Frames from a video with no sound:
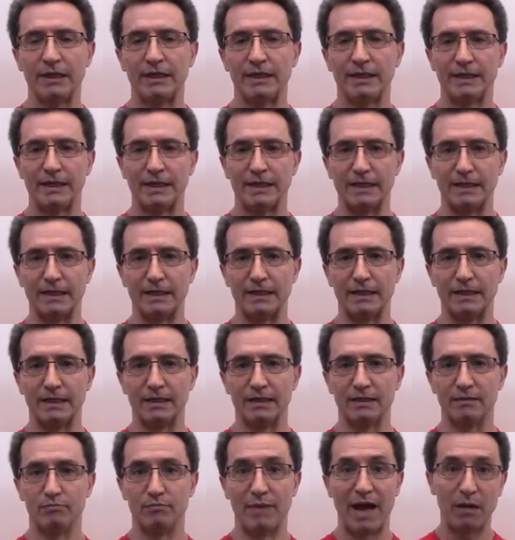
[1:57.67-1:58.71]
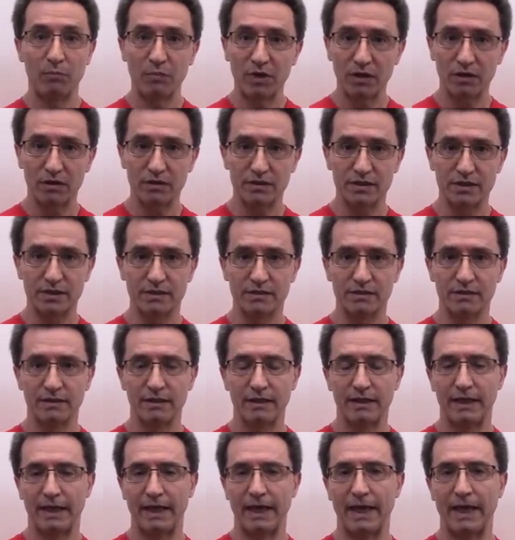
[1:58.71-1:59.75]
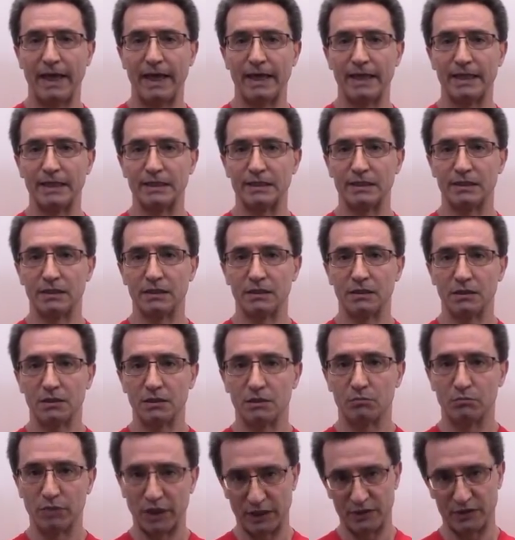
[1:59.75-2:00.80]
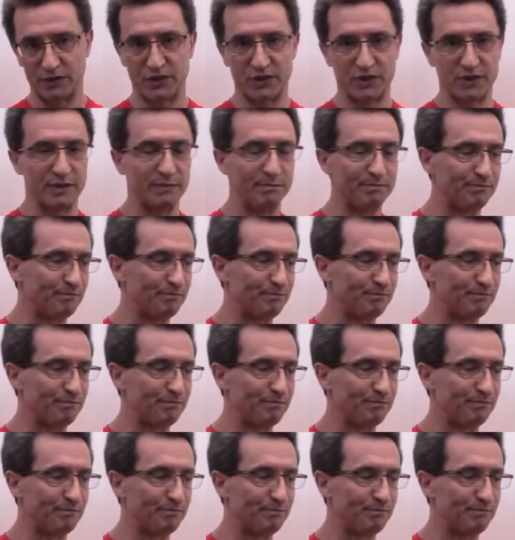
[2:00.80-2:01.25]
in mammals and birds.